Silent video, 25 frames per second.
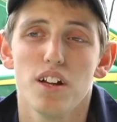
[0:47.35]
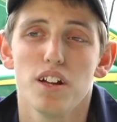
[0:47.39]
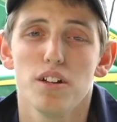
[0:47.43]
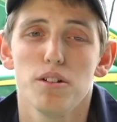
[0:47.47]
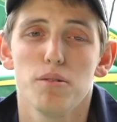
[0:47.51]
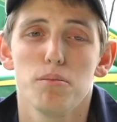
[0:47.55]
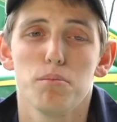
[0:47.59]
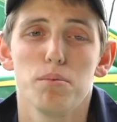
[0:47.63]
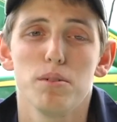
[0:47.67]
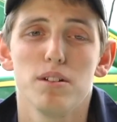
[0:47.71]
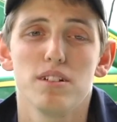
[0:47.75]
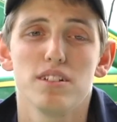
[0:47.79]

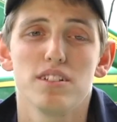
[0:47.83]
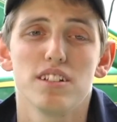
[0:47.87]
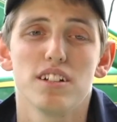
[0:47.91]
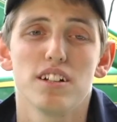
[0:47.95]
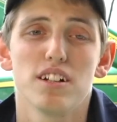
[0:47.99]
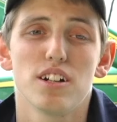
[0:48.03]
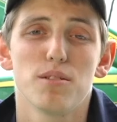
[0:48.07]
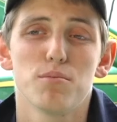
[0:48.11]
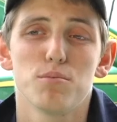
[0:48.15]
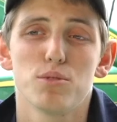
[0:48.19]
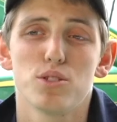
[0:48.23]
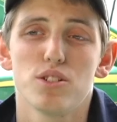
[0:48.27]
and it is
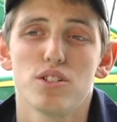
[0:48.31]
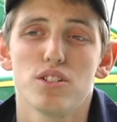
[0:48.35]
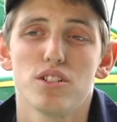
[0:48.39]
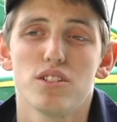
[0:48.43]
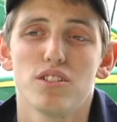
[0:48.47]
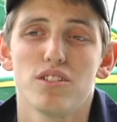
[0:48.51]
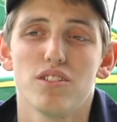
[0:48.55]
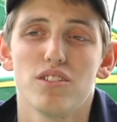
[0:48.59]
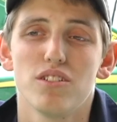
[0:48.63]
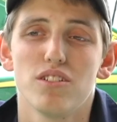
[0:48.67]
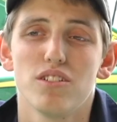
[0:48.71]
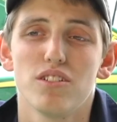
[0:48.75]
how we
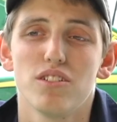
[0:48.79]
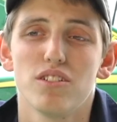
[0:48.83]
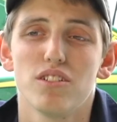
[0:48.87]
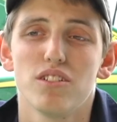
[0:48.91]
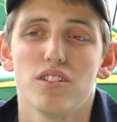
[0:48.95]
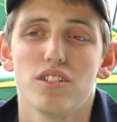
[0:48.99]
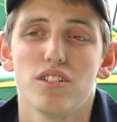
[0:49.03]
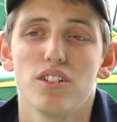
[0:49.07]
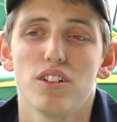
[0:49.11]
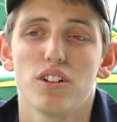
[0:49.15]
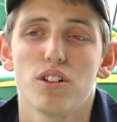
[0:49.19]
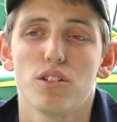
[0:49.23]
managed
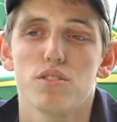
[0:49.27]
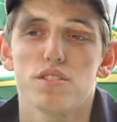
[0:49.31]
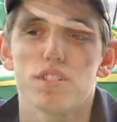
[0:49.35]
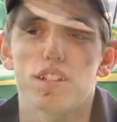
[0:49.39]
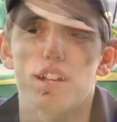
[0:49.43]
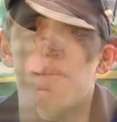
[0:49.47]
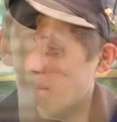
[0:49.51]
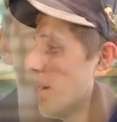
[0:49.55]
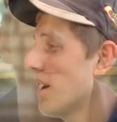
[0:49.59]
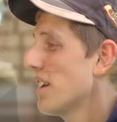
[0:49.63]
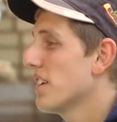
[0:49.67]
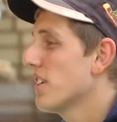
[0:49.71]
to
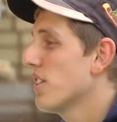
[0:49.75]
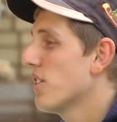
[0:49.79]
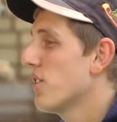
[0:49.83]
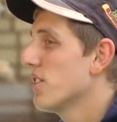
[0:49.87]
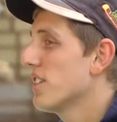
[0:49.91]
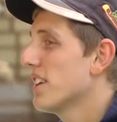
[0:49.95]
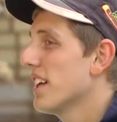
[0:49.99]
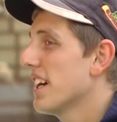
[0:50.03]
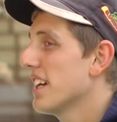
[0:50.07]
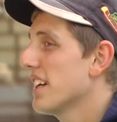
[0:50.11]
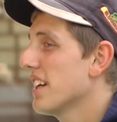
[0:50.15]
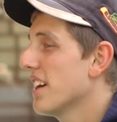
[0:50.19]
get in
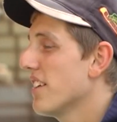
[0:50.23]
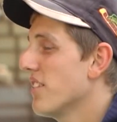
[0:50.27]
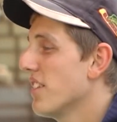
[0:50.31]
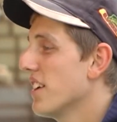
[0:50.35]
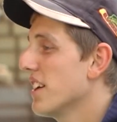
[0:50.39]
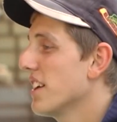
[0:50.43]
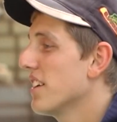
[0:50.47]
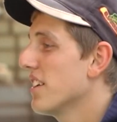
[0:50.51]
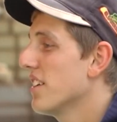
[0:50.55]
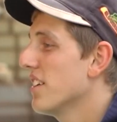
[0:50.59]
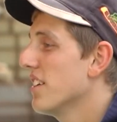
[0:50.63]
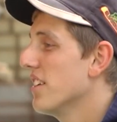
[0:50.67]
touch with Sphere
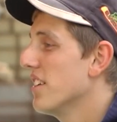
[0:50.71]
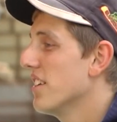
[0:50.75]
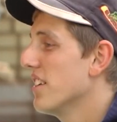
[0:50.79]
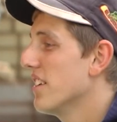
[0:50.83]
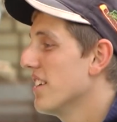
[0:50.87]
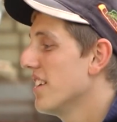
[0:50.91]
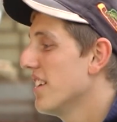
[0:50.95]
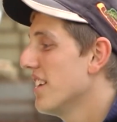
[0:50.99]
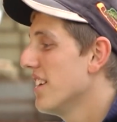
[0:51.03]
Quebec,